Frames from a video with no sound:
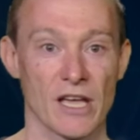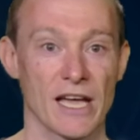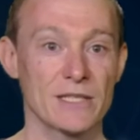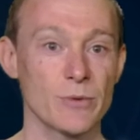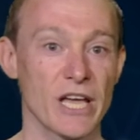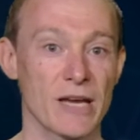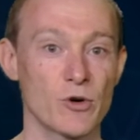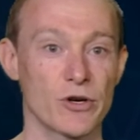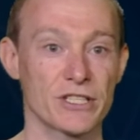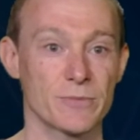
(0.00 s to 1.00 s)
As we gain
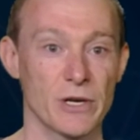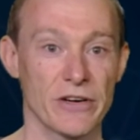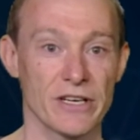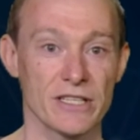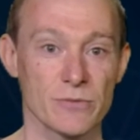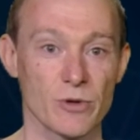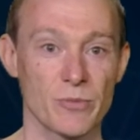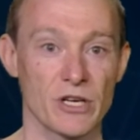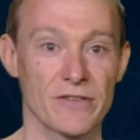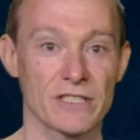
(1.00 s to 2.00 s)
more experience with
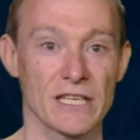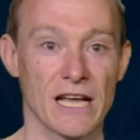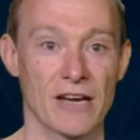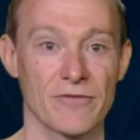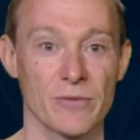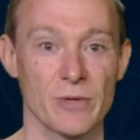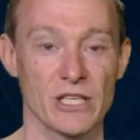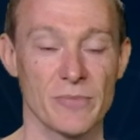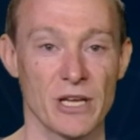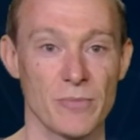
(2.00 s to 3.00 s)
previously
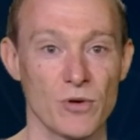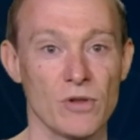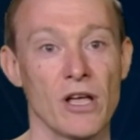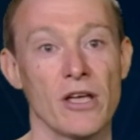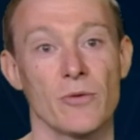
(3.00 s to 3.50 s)
unfamiliar people,